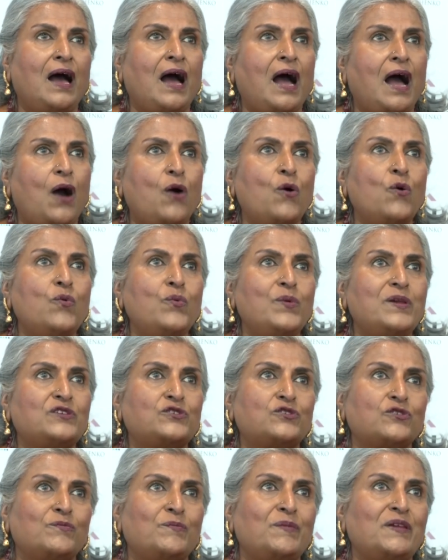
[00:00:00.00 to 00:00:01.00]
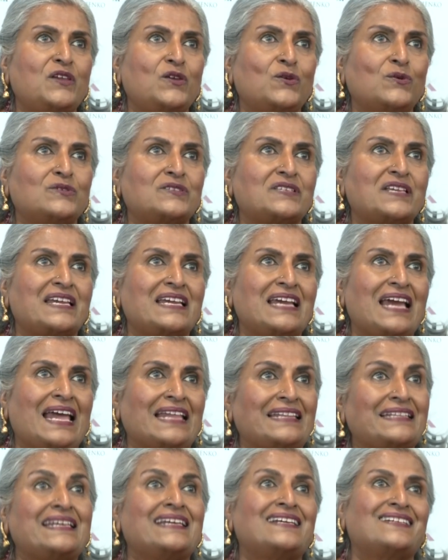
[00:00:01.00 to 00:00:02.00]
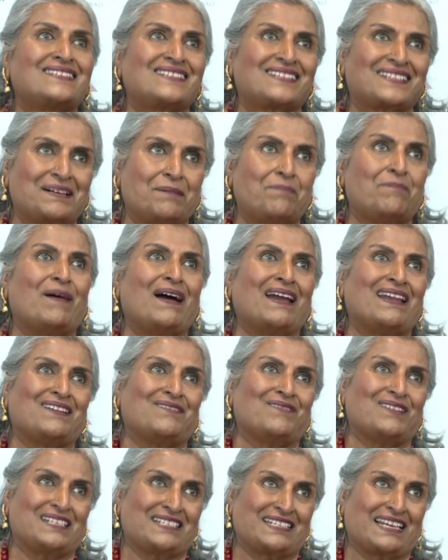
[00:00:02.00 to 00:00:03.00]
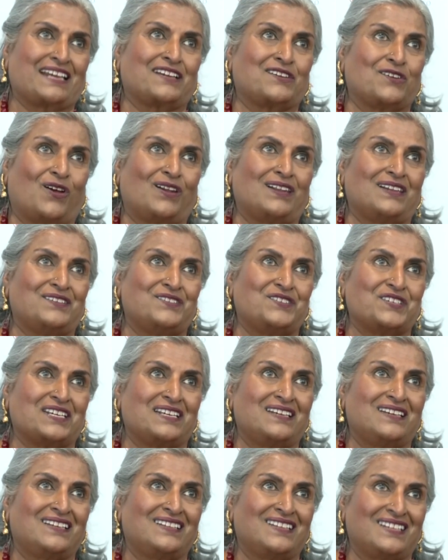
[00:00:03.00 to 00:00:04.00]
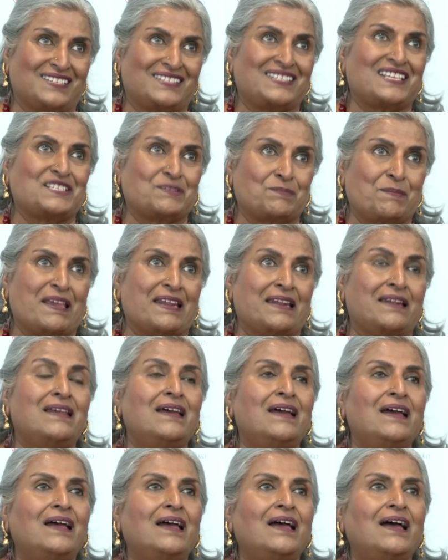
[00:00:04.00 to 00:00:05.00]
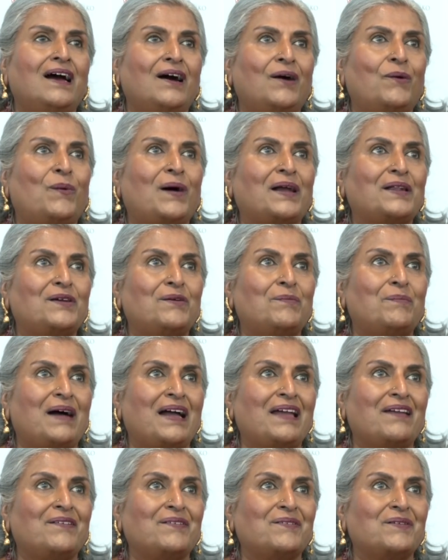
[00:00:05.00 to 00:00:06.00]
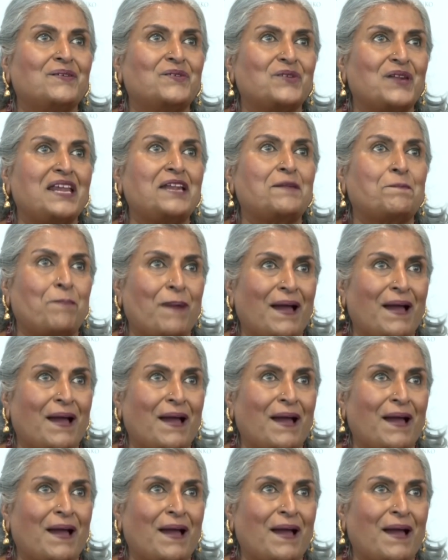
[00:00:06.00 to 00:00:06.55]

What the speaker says: how we should be using ethics combined with technology. This has been one of my great